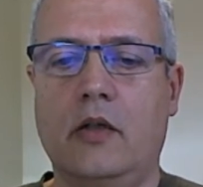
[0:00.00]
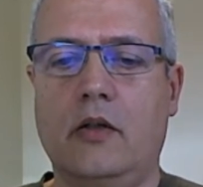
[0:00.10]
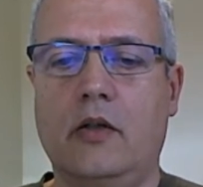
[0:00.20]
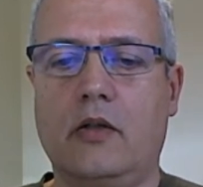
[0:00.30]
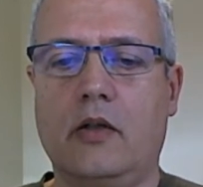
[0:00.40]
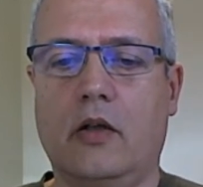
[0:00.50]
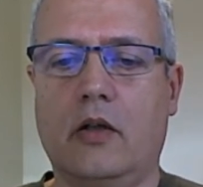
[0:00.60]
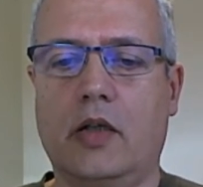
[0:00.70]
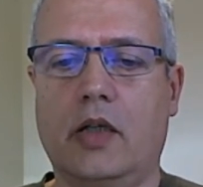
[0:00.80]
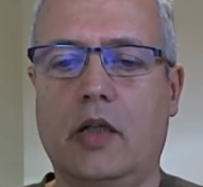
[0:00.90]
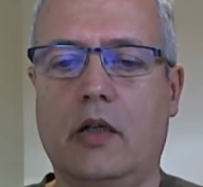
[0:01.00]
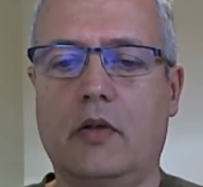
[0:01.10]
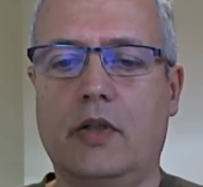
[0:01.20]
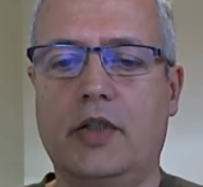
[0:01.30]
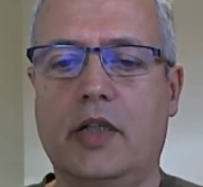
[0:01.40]
Not only in
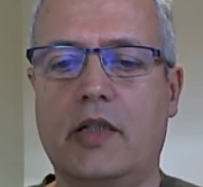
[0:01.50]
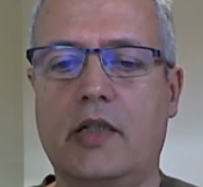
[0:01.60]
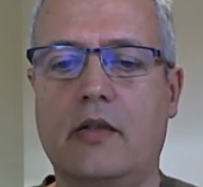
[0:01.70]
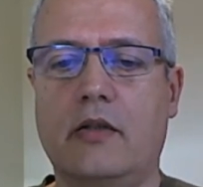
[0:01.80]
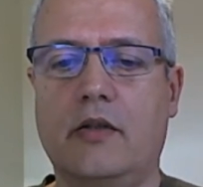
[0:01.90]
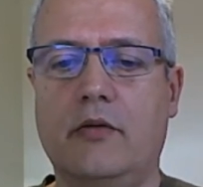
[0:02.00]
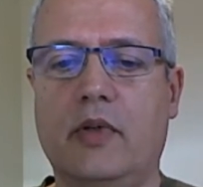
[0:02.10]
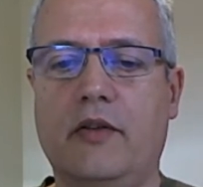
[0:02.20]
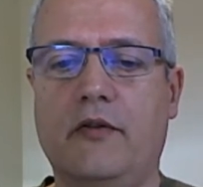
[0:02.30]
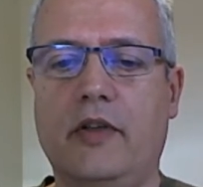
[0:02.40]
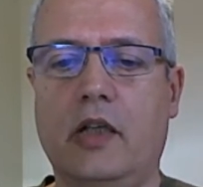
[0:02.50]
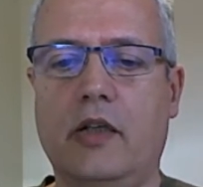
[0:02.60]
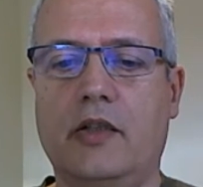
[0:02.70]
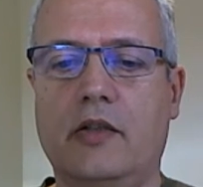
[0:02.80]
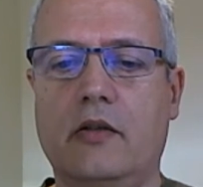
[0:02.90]
our chest, you may feel
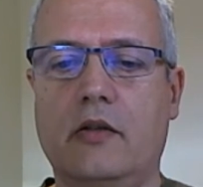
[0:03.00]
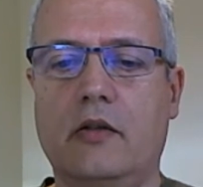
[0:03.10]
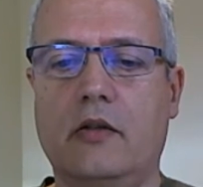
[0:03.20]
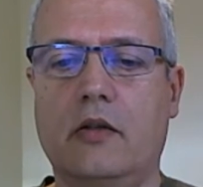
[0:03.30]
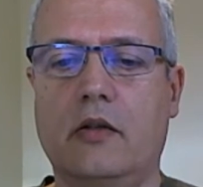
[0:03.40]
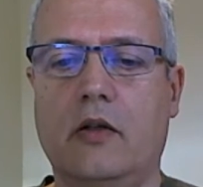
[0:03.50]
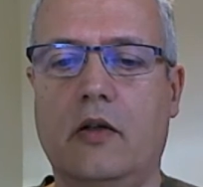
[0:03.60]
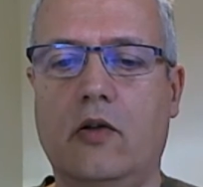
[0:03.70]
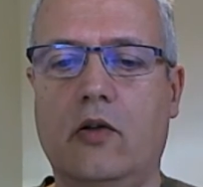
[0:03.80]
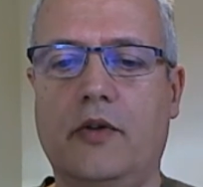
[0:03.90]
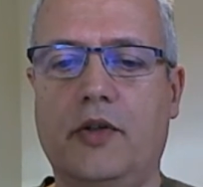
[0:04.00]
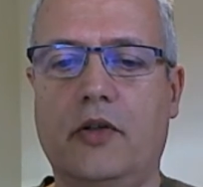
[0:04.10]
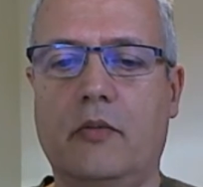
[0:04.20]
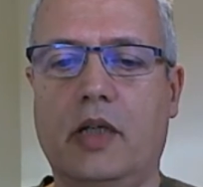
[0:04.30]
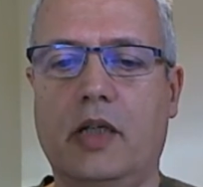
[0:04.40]
it all over
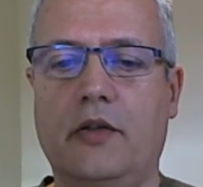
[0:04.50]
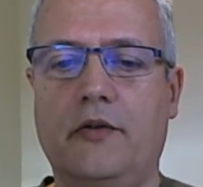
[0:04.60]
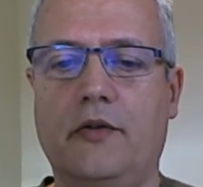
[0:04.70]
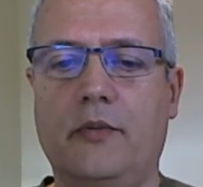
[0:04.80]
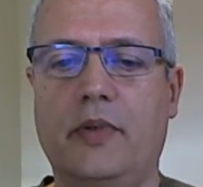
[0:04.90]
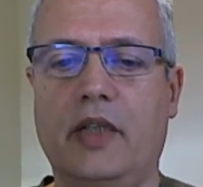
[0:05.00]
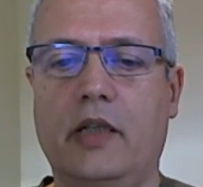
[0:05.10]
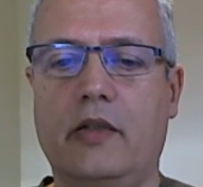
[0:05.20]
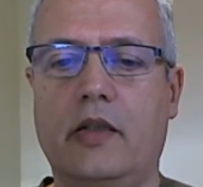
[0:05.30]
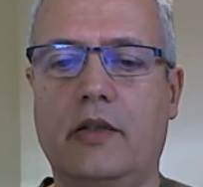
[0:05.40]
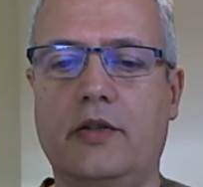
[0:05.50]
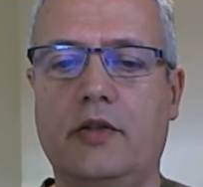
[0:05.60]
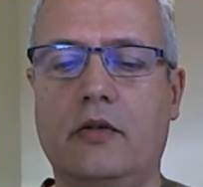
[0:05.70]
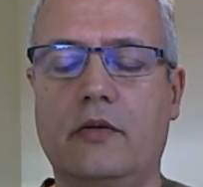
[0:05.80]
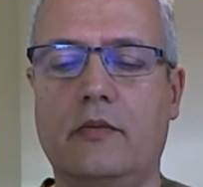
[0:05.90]
your body if you pay attention.